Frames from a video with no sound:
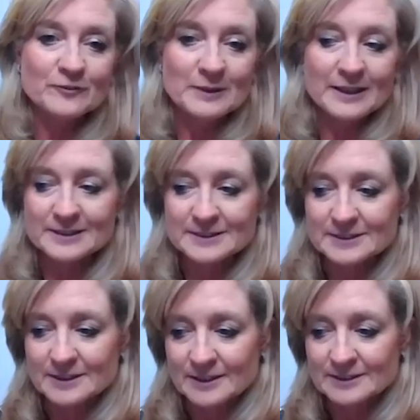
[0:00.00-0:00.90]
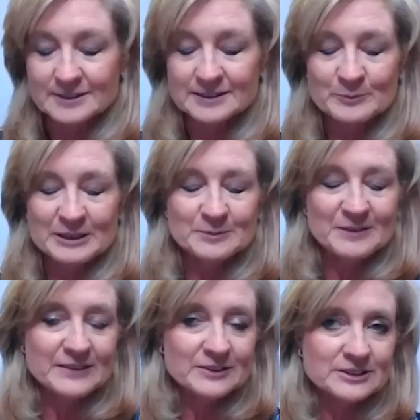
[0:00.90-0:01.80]
my exercise because it makes me
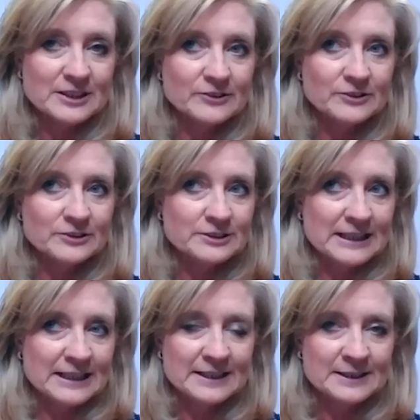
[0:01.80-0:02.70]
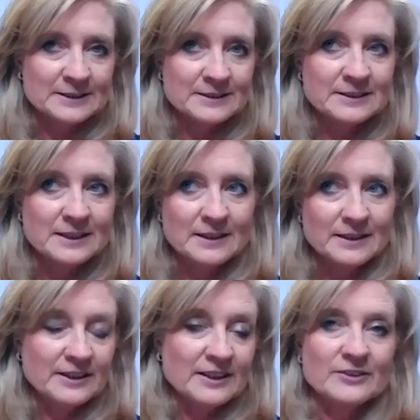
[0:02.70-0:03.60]
feel so good, and
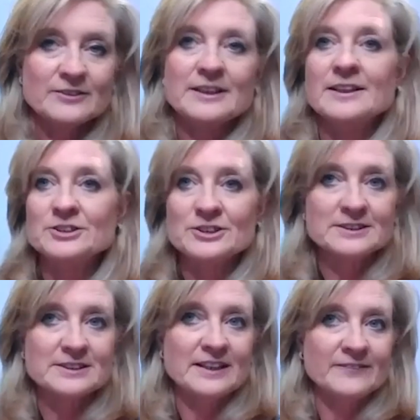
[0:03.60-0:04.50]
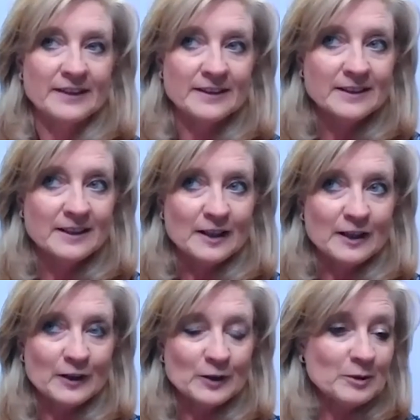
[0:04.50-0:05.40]
and I just love it.
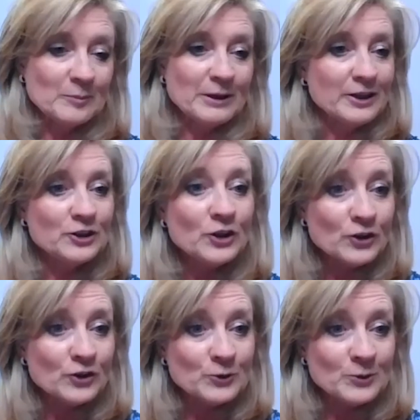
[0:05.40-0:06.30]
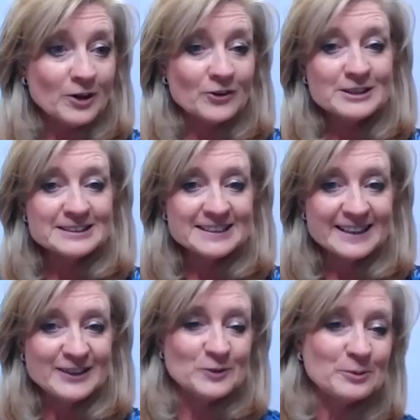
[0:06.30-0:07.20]
But
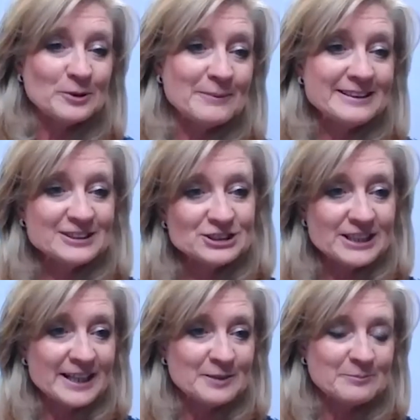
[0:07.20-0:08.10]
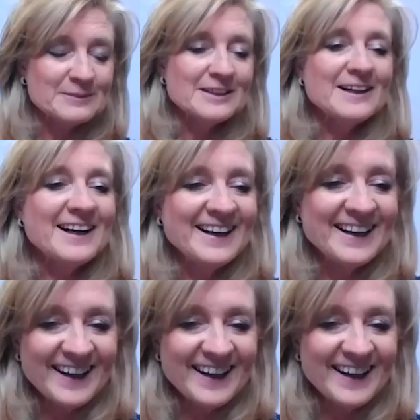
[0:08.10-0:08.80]
honestly, you put me to shame, and